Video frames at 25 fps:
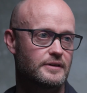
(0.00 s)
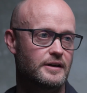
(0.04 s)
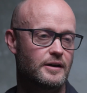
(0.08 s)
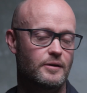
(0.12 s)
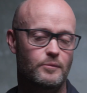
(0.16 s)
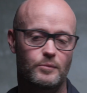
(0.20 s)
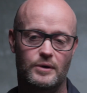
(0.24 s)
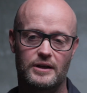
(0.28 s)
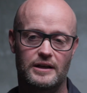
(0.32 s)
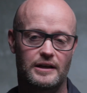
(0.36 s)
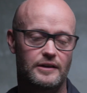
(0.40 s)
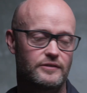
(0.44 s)

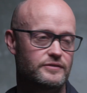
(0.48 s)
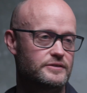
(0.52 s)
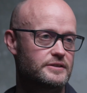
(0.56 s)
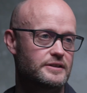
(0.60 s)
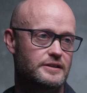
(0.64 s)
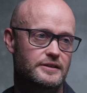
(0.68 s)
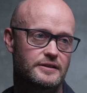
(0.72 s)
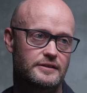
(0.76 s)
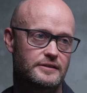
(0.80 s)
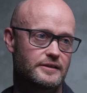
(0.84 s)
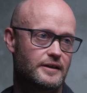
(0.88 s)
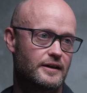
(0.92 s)
And we left
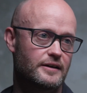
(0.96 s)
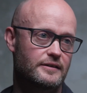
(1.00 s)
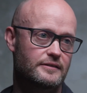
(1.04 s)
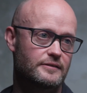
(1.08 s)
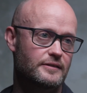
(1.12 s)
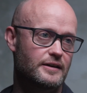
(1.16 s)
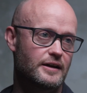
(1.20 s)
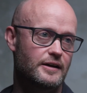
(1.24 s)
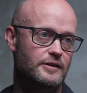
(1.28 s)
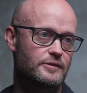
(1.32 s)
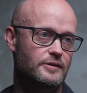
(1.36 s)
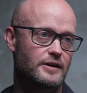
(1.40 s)
it at that.
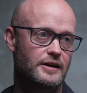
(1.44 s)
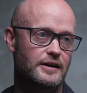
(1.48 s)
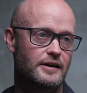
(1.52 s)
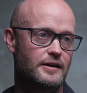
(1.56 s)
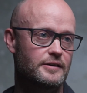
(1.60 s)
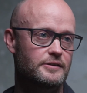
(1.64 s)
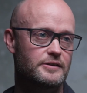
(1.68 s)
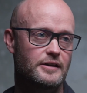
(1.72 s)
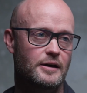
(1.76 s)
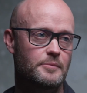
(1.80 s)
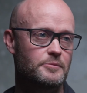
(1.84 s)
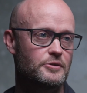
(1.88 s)

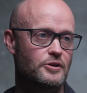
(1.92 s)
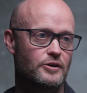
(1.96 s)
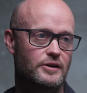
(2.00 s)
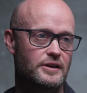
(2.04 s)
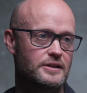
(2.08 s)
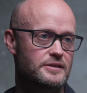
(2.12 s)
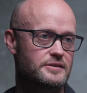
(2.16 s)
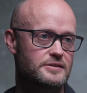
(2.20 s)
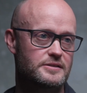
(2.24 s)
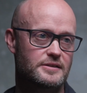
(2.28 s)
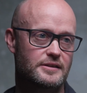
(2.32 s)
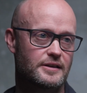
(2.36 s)
I'm not
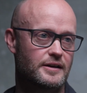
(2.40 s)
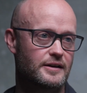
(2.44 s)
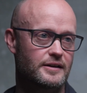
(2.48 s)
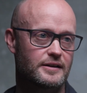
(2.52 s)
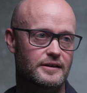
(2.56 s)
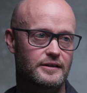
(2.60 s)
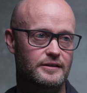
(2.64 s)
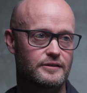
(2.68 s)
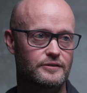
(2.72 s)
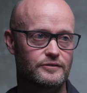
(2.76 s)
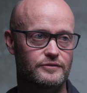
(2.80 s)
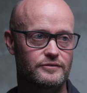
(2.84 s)
into that
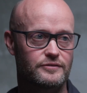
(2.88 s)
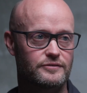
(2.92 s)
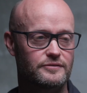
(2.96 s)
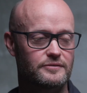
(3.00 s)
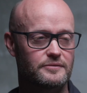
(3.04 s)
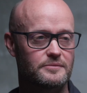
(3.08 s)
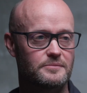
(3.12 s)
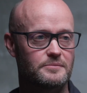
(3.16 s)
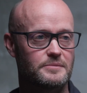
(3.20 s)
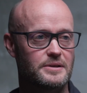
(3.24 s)
kind of